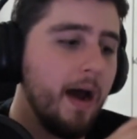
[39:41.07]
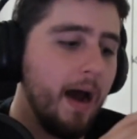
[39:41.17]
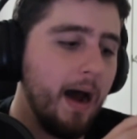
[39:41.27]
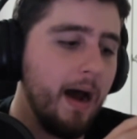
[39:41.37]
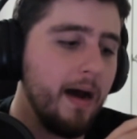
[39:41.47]

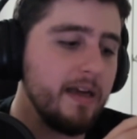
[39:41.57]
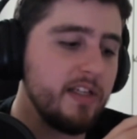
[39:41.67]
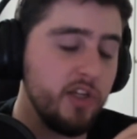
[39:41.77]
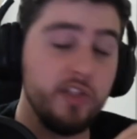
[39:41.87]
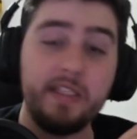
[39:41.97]
uh,
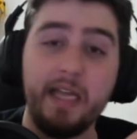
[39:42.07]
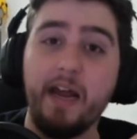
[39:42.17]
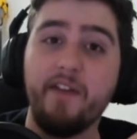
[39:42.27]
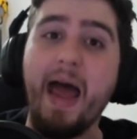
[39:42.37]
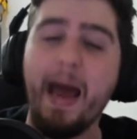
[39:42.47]
excuses that
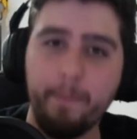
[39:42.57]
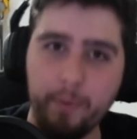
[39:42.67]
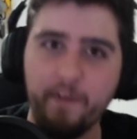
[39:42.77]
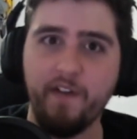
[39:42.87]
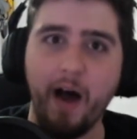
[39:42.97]
have
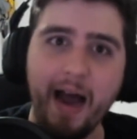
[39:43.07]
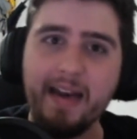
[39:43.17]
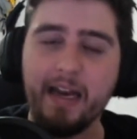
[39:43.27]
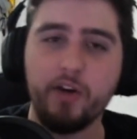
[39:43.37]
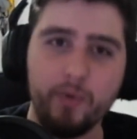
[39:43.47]
amplified
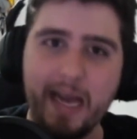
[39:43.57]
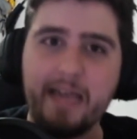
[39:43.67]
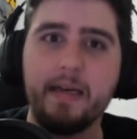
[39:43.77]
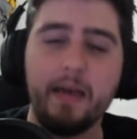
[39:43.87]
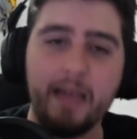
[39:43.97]
and
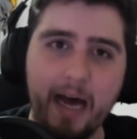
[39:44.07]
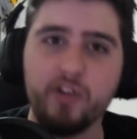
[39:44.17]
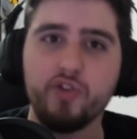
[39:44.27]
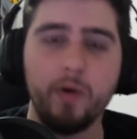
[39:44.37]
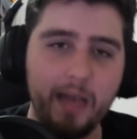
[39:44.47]
created
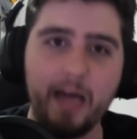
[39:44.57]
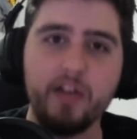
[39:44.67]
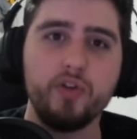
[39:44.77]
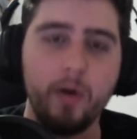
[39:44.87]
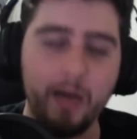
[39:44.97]
larger and
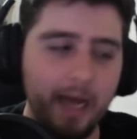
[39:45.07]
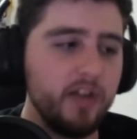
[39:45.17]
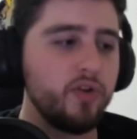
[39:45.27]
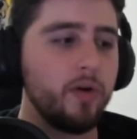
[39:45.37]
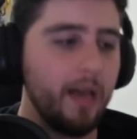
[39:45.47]
larger and
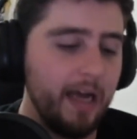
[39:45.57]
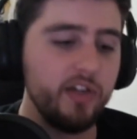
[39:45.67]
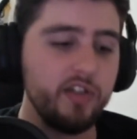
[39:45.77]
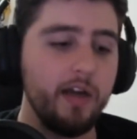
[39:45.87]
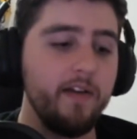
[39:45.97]
larger and
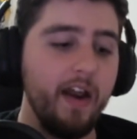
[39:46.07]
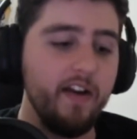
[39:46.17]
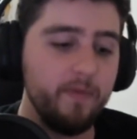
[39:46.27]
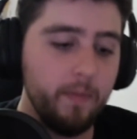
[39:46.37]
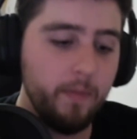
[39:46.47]
larger and, and
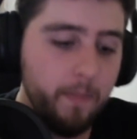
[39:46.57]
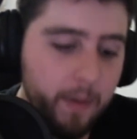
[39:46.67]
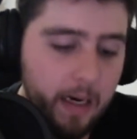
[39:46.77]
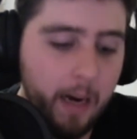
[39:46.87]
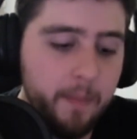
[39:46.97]
have
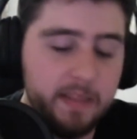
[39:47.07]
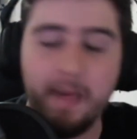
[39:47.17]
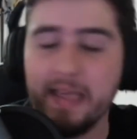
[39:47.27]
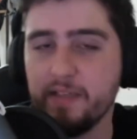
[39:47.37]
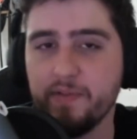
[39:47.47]
become this
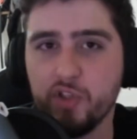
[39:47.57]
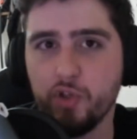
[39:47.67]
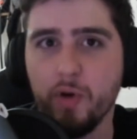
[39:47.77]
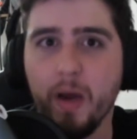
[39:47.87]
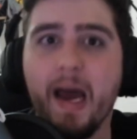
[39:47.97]
massive
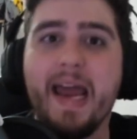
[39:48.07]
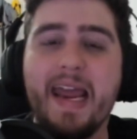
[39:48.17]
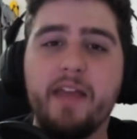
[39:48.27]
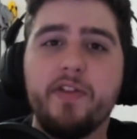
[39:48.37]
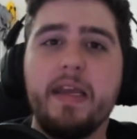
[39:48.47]
issue
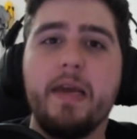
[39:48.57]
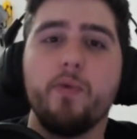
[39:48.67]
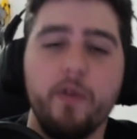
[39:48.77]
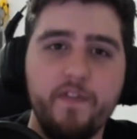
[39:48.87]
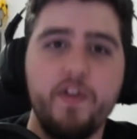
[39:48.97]
in the
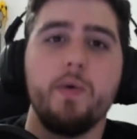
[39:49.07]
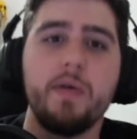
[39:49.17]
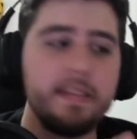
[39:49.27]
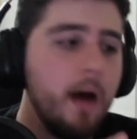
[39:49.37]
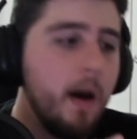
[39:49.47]

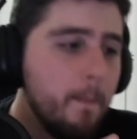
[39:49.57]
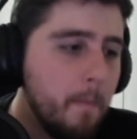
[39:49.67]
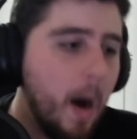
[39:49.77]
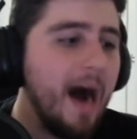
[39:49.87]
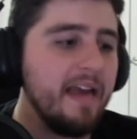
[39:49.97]
reviewer's
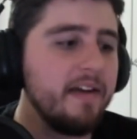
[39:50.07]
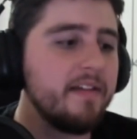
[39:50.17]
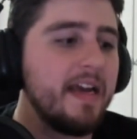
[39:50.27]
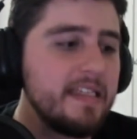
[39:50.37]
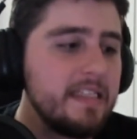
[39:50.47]
mind
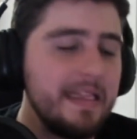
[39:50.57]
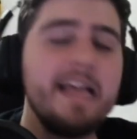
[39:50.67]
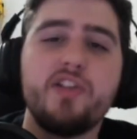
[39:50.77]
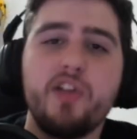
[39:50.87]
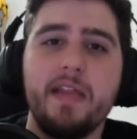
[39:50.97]
that has
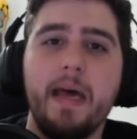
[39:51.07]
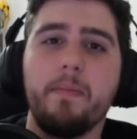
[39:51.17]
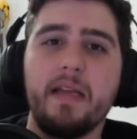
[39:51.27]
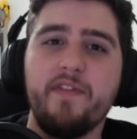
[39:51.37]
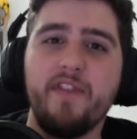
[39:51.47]
led to them
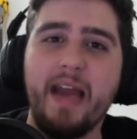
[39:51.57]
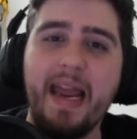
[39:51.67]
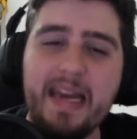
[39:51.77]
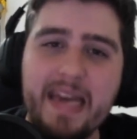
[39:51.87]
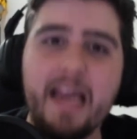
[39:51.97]
leaving a
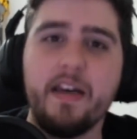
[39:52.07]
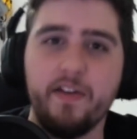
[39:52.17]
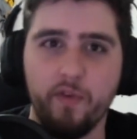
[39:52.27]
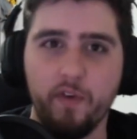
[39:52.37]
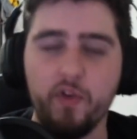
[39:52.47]

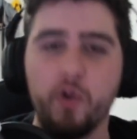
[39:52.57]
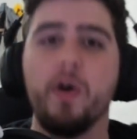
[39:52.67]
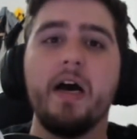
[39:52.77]
negative review